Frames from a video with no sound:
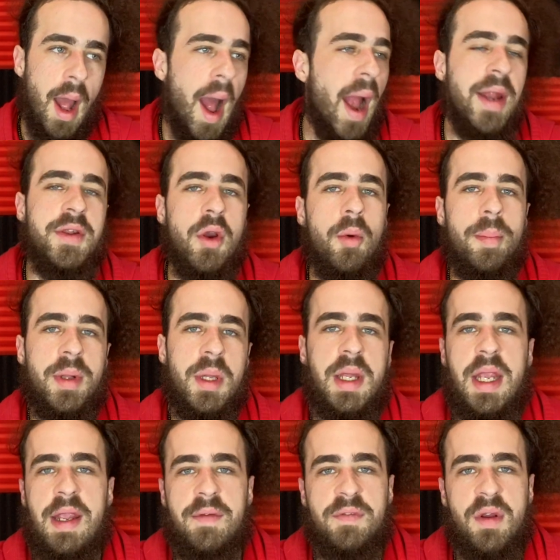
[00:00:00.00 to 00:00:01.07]
I don't
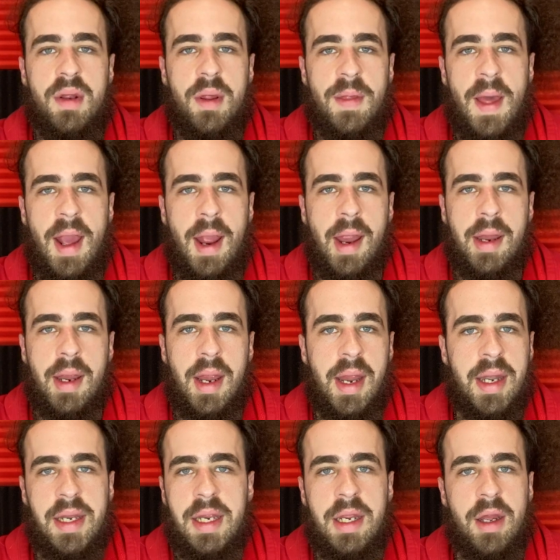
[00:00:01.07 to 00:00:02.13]
believe that
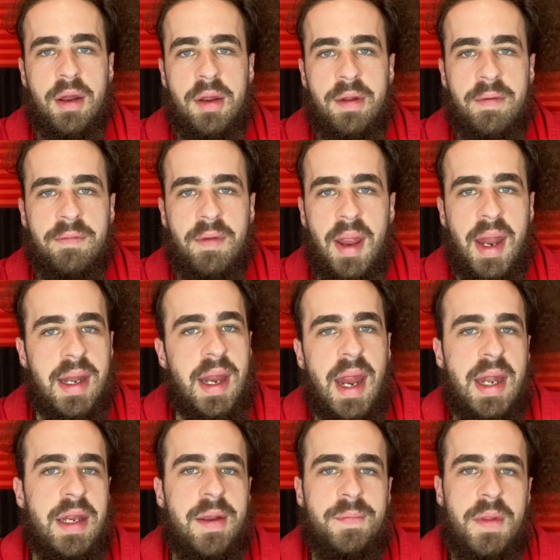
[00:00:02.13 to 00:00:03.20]
any of any,
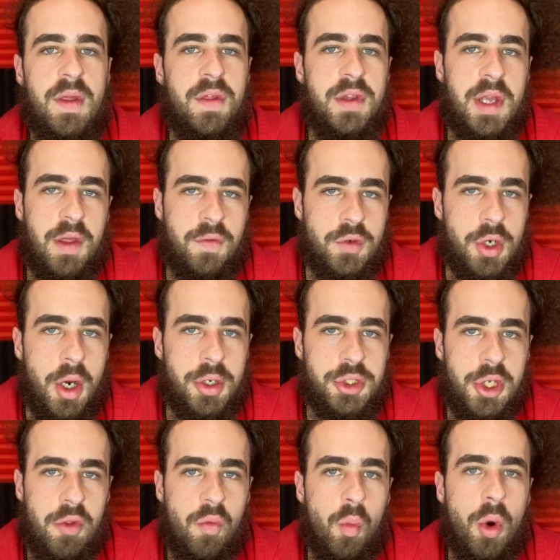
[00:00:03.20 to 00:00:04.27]
any of these
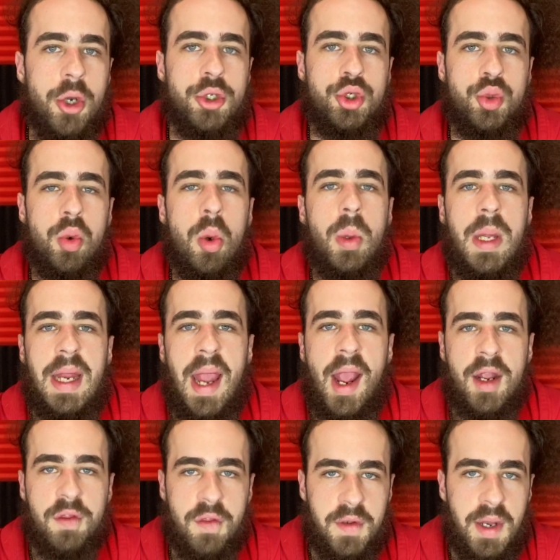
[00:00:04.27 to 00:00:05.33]
discharges were truly
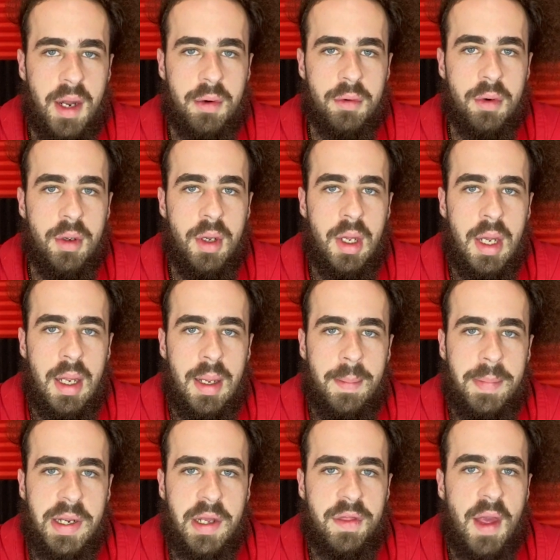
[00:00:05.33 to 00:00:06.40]
accidental
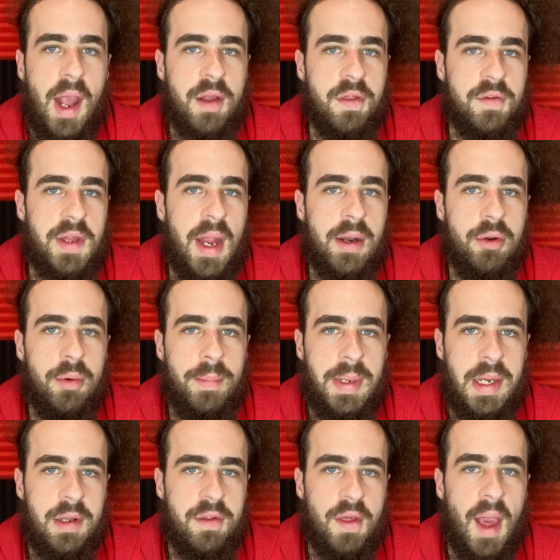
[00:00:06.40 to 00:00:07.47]
because accidental
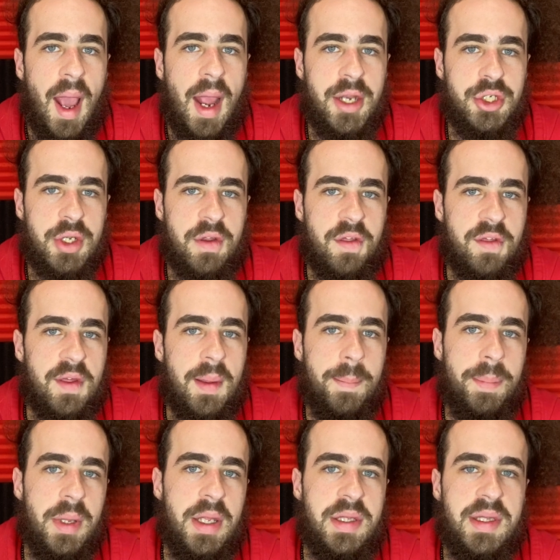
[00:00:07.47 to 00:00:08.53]
means I just
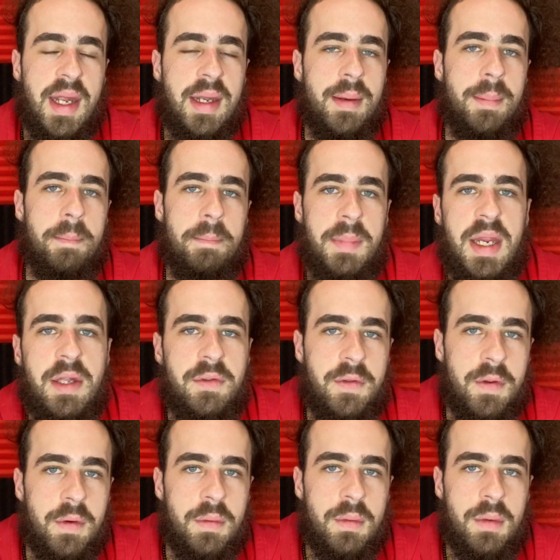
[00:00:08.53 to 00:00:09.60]
simply didn't mean
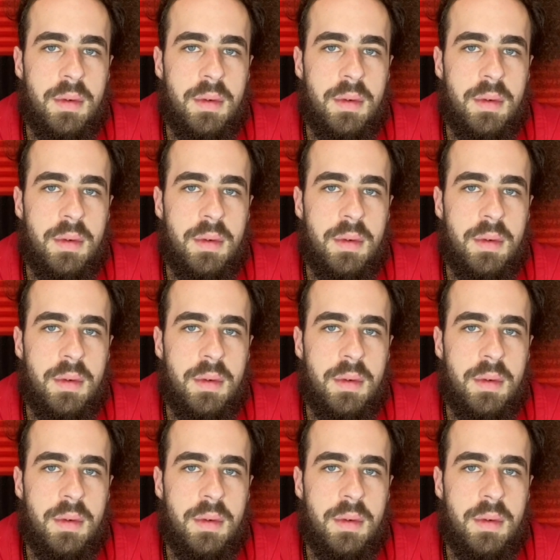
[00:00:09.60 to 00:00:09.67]
to.